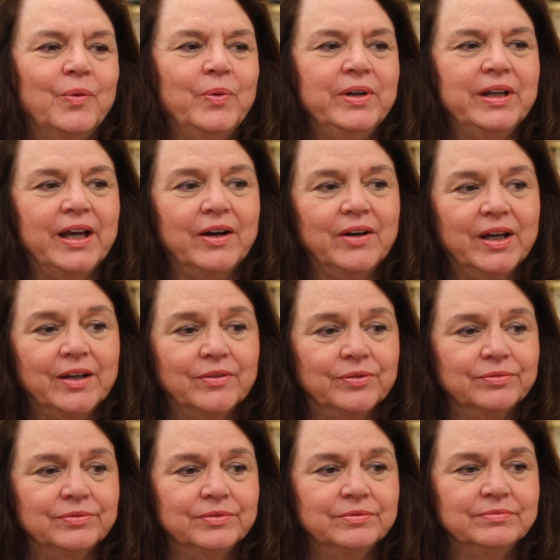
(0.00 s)
we now have,
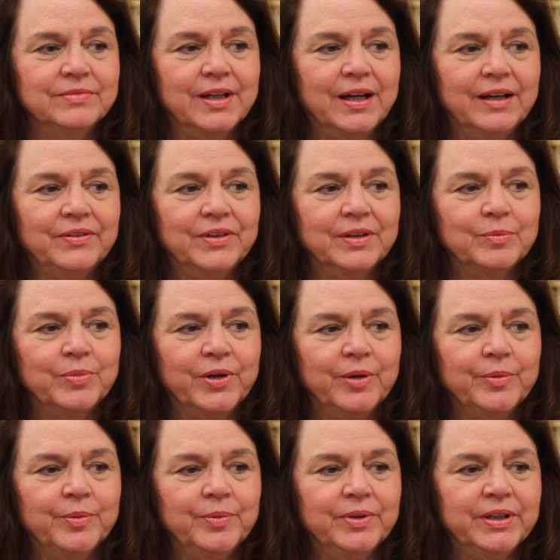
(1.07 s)
I think,
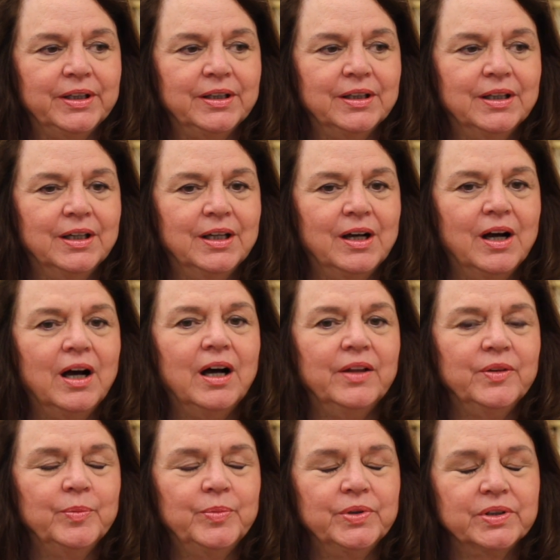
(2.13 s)
probably
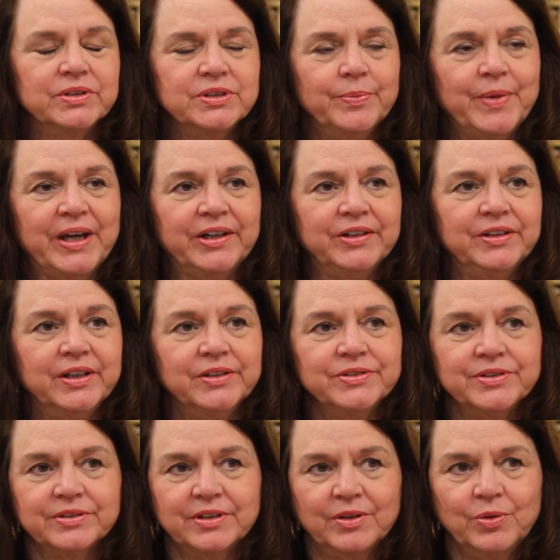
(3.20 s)
on the books about a
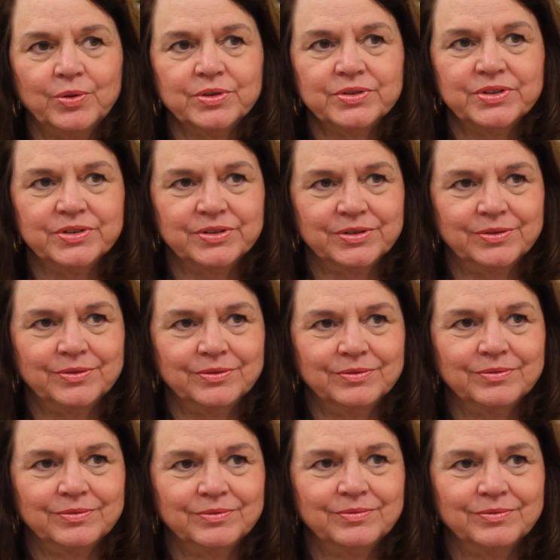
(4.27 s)
dozen courses in
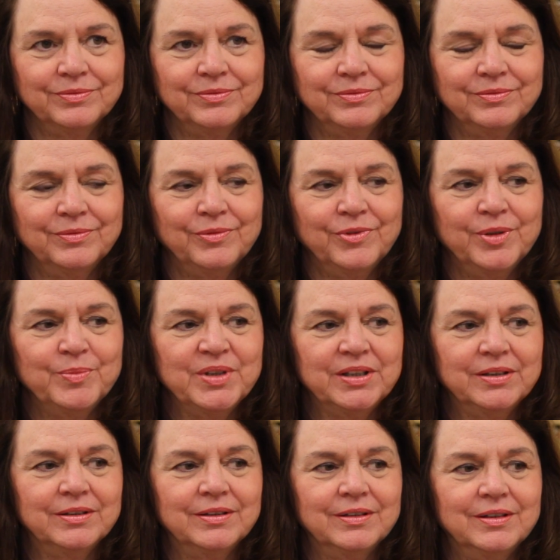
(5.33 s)

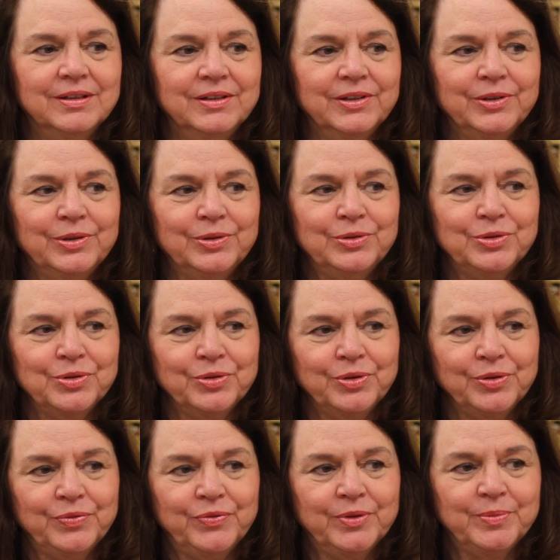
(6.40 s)
women in
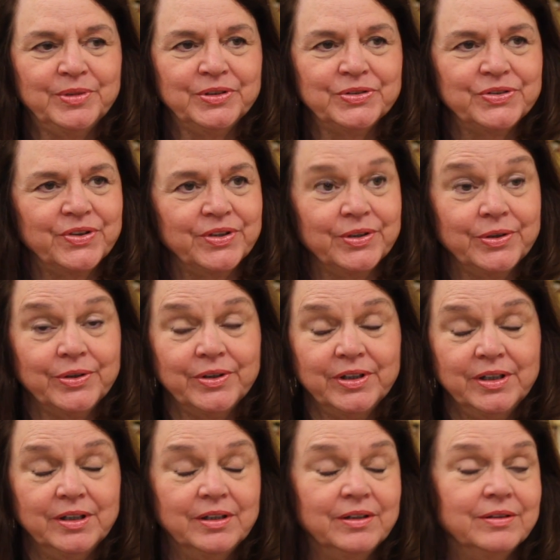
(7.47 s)
literature, feminist
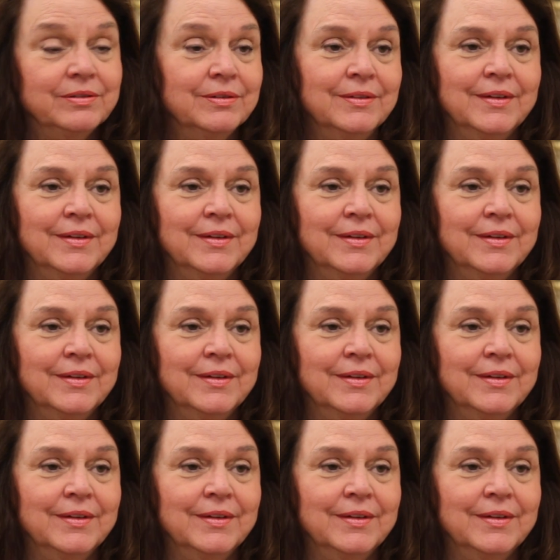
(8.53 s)
theory, and